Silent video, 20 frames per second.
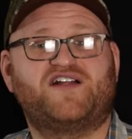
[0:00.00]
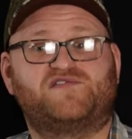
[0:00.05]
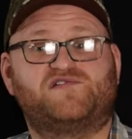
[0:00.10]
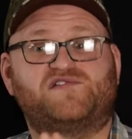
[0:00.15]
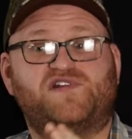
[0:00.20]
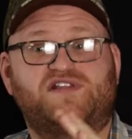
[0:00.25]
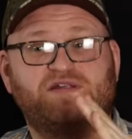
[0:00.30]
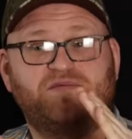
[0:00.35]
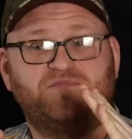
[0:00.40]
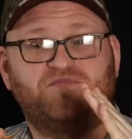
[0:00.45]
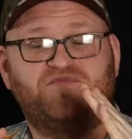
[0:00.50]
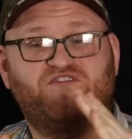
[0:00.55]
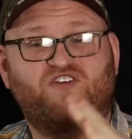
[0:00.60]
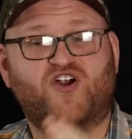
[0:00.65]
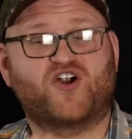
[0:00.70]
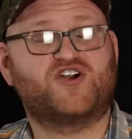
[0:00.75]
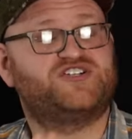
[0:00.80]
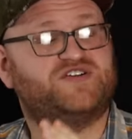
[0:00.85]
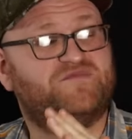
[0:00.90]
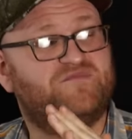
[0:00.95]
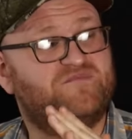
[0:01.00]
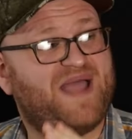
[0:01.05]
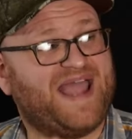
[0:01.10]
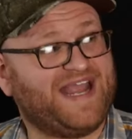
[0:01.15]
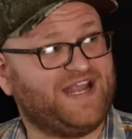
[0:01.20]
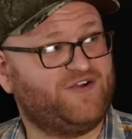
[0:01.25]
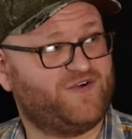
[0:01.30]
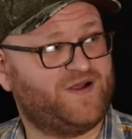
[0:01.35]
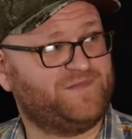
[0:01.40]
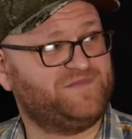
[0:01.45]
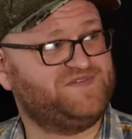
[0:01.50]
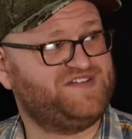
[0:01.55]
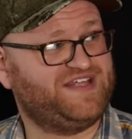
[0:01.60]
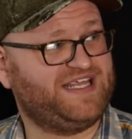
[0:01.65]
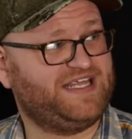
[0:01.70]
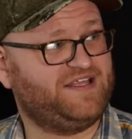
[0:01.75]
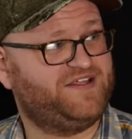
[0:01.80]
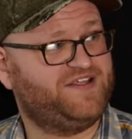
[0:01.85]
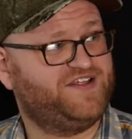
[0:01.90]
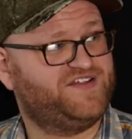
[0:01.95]
fox was on the verge of
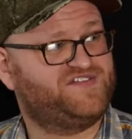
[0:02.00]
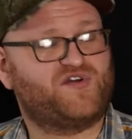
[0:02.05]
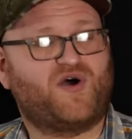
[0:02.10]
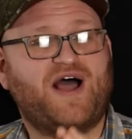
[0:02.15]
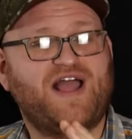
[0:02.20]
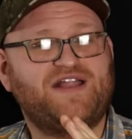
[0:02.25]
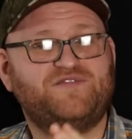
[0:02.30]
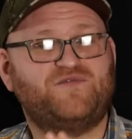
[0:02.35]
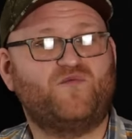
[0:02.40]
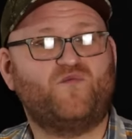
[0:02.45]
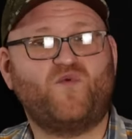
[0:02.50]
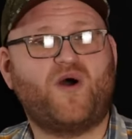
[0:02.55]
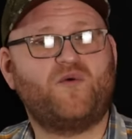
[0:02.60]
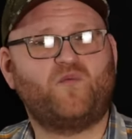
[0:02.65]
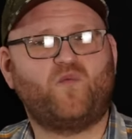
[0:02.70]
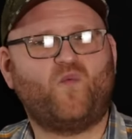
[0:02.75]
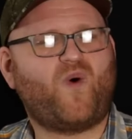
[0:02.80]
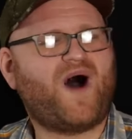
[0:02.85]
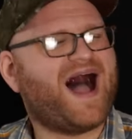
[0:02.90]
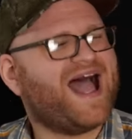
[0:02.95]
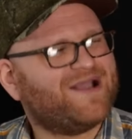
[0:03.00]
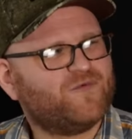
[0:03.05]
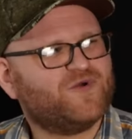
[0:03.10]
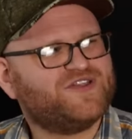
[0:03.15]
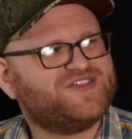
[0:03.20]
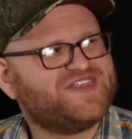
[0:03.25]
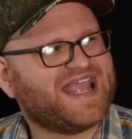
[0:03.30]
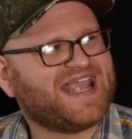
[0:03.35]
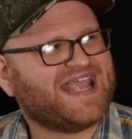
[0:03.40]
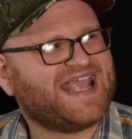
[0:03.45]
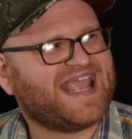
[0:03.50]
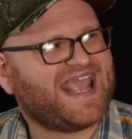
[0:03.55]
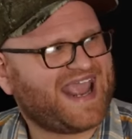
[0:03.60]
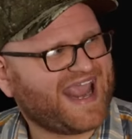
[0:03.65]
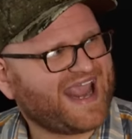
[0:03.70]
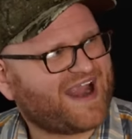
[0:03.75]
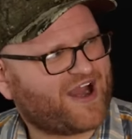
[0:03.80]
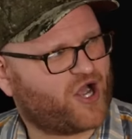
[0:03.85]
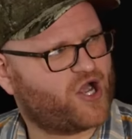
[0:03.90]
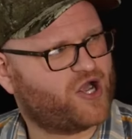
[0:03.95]
bankruptcy, so I why would they
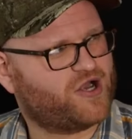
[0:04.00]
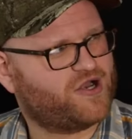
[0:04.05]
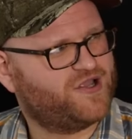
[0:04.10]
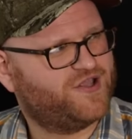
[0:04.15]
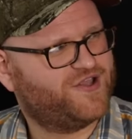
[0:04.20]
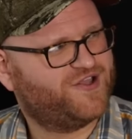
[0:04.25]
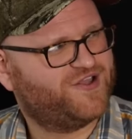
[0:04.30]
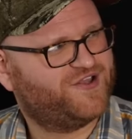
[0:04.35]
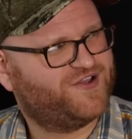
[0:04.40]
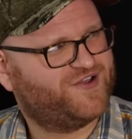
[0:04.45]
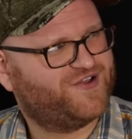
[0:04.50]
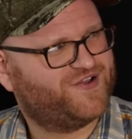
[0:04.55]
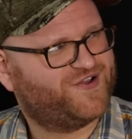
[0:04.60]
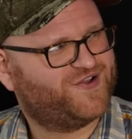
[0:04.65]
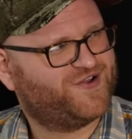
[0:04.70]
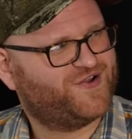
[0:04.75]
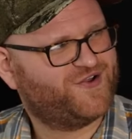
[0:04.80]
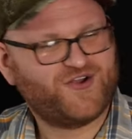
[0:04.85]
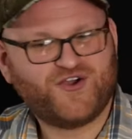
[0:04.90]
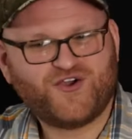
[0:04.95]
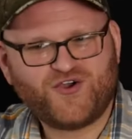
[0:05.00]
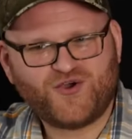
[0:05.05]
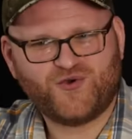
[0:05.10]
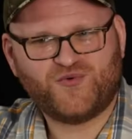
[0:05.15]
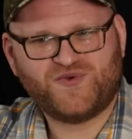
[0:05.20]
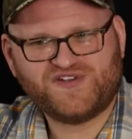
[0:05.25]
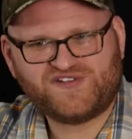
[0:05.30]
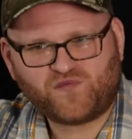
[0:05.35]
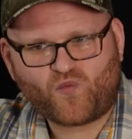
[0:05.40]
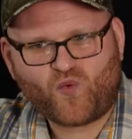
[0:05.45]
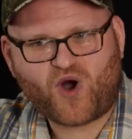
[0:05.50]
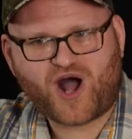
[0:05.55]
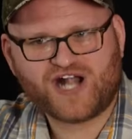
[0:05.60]
care if who is